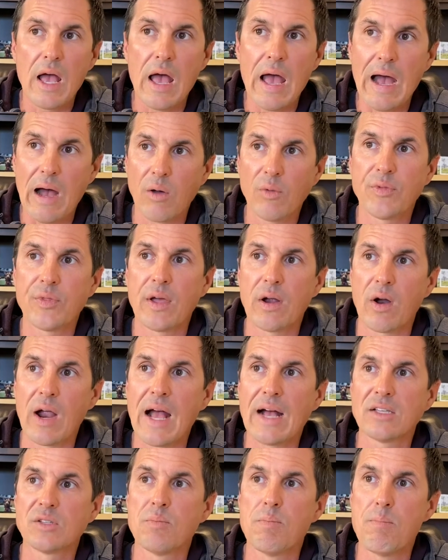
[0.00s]
out there
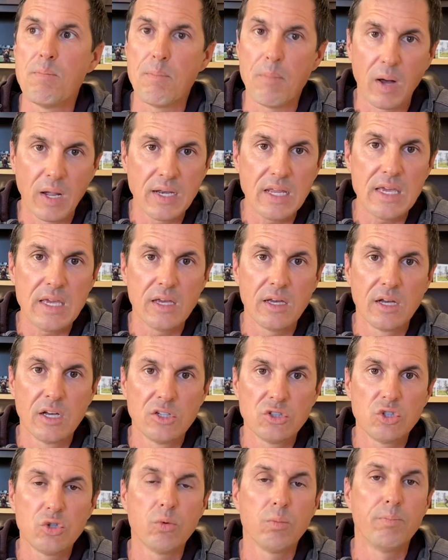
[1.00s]
has money
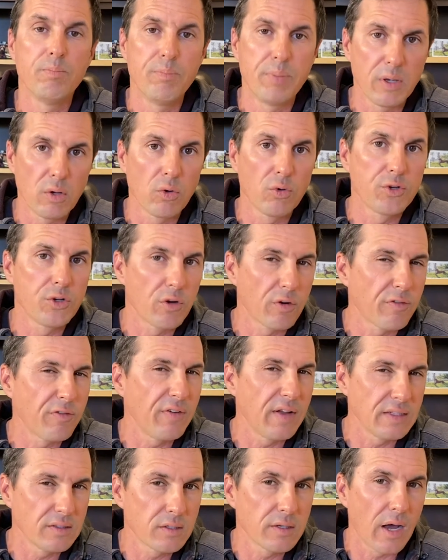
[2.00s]
to build your
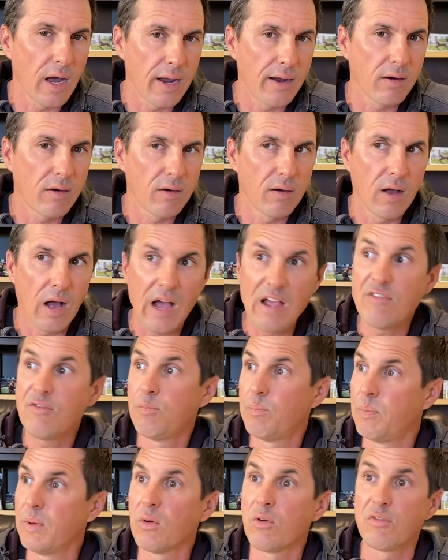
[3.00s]
fence higher?
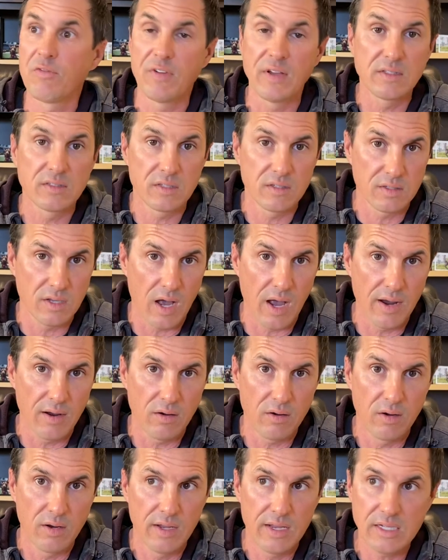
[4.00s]
I've built fences
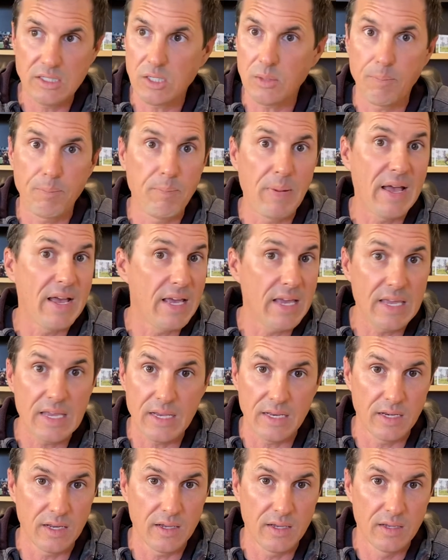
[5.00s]
higher. It's a
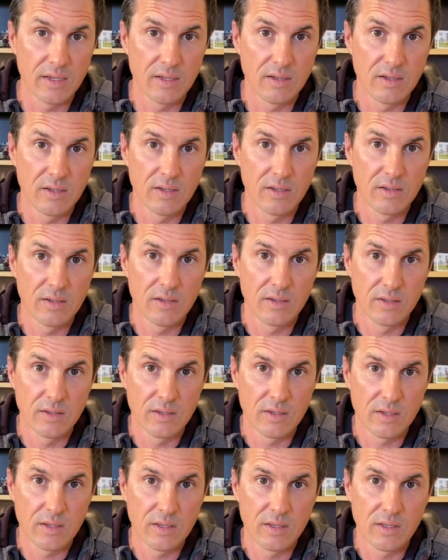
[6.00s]
pain,
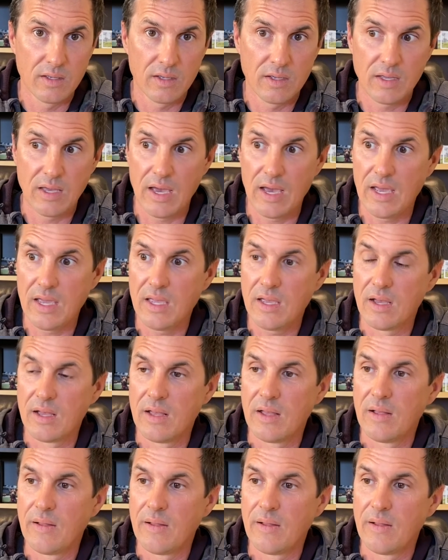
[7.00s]
okay?